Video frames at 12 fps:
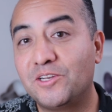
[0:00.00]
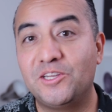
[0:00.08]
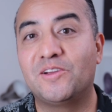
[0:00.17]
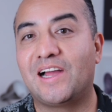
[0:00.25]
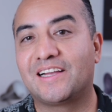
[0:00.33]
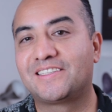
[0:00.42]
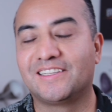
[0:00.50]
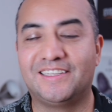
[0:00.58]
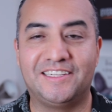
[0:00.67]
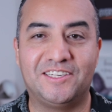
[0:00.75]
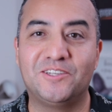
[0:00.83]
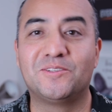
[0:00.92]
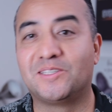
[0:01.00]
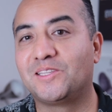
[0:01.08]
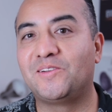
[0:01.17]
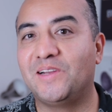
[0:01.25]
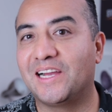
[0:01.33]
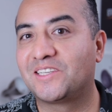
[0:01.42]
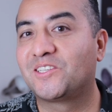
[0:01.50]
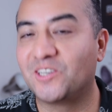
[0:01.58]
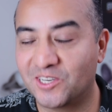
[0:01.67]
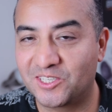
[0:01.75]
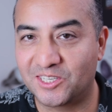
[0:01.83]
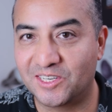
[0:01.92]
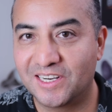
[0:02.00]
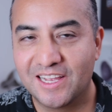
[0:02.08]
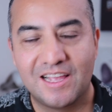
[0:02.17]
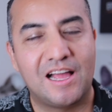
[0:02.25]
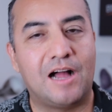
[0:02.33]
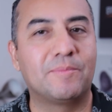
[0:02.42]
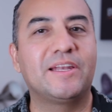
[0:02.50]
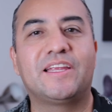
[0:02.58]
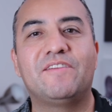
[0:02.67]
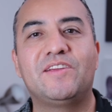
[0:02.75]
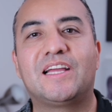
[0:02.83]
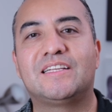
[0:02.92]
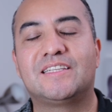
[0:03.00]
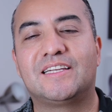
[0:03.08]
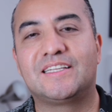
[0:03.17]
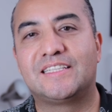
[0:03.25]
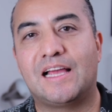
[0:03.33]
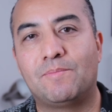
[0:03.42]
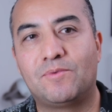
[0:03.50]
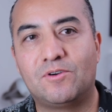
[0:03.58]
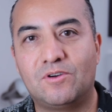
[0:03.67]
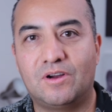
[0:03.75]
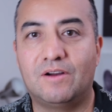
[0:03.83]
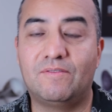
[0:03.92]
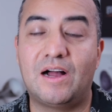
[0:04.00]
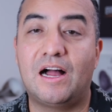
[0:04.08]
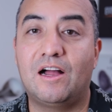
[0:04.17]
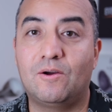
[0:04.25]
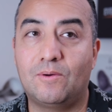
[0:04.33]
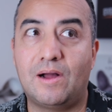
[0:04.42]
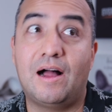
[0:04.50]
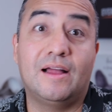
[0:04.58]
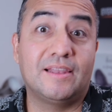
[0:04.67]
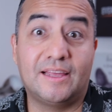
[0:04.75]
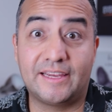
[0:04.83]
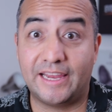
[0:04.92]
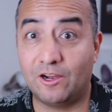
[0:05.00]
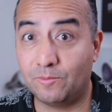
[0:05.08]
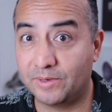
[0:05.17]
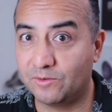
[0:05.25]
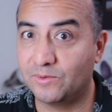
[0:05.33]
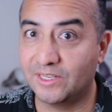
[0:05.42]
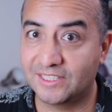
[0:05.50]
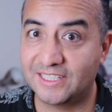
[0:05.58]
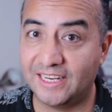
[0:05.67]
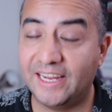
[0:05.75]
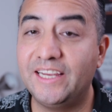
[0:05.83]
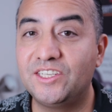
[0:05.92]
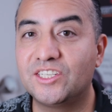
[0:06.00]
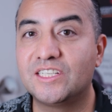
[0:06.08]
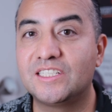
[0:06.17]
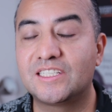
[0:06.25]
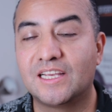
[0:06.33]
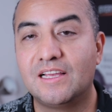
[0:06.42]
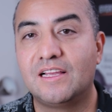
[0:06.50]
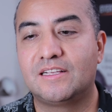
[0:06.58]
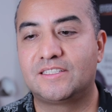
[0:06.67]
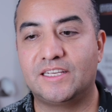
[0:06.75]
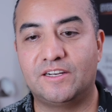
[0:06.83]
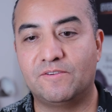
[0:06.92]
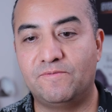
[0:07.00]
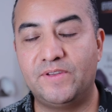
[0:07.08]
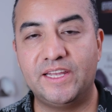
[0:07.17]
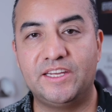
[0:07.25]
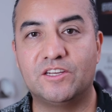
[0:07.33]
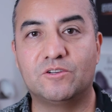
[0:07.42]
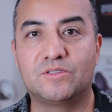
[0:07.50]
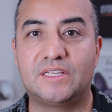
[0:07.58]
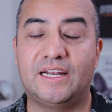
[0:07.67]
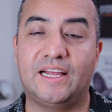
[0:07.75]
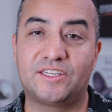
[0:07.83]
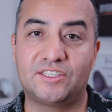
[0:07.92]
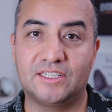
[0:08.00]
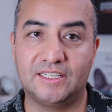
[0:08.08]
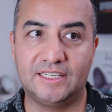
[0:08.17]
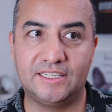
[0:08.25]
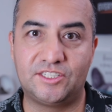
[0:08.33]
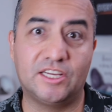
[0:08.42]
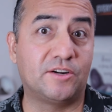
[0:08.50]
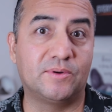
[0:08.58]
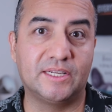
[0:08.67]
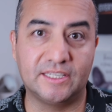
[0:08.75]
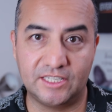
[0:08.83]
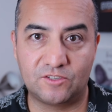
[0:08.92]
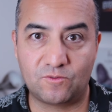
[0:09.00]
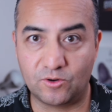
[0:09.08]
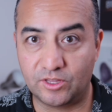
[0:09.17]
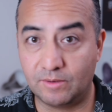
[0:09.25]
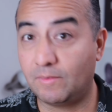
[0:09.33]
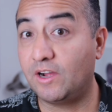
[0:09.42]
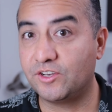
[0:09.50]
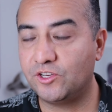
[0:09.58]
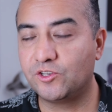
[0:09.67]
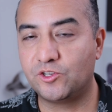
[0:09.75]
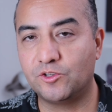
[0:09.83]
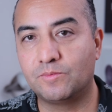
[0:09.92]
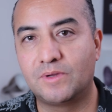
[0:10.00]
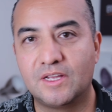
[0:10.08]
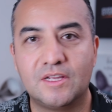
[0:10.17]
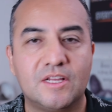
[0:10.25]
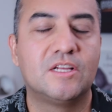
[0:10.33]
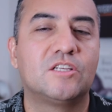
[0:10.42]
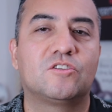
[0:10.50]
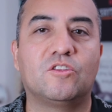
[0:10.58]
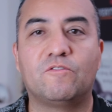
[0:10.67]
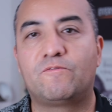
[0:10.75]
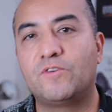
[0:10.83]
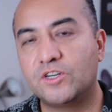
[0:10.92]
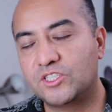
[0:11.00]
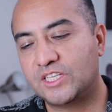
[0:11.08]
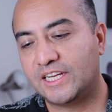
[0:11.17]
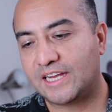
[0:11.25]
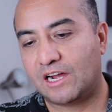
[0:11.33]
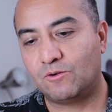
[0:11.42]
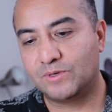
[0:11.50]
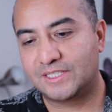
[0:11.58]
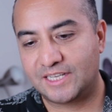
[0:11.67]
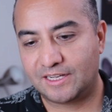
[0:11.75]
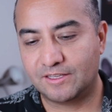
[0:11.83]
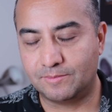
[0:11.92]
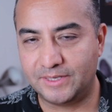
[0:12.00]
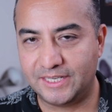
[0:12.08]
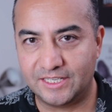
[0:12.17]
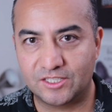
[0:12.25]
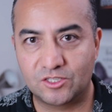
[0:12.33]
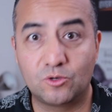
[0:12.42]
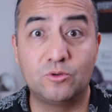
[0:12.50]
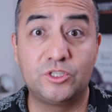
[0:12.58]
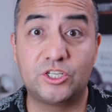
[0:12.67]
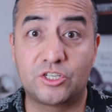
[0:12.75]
do you actually use a 3-act structure? I'm gonna give you guys an example of how I like helping real estate agents set up videos that actually generate leads for them on YouTube. So the first thing I always tell them is, who's your